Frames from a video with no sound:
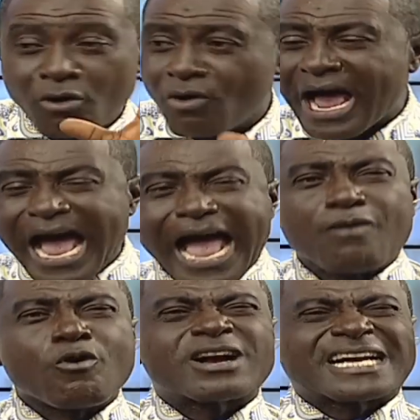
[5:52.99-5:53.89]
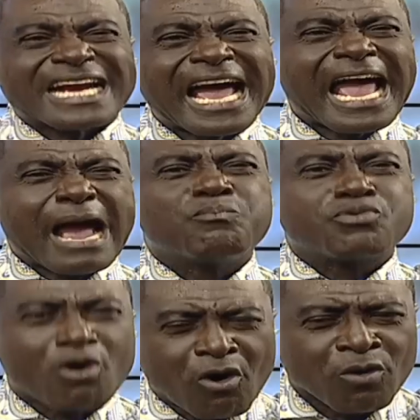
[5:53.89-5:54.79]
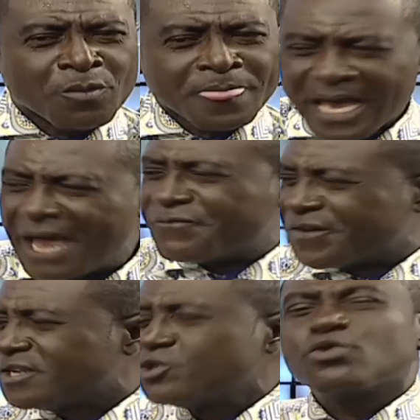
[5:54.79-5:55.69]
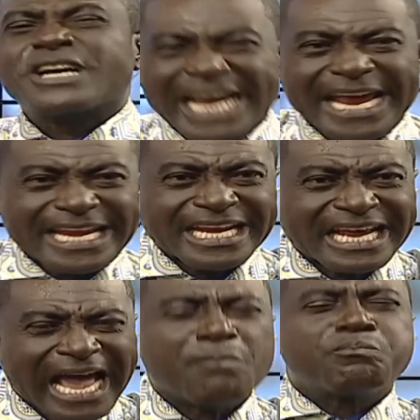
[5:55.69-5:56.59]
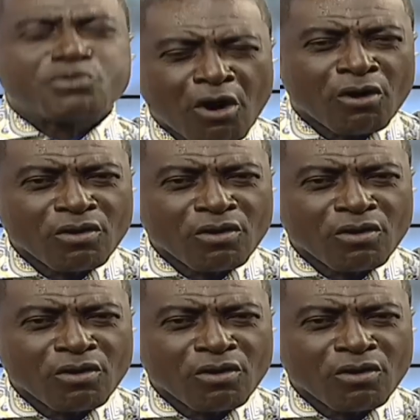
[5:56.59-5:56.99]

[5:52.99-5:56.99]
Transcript: I will cry a bro, a freed Ukraine, a bro,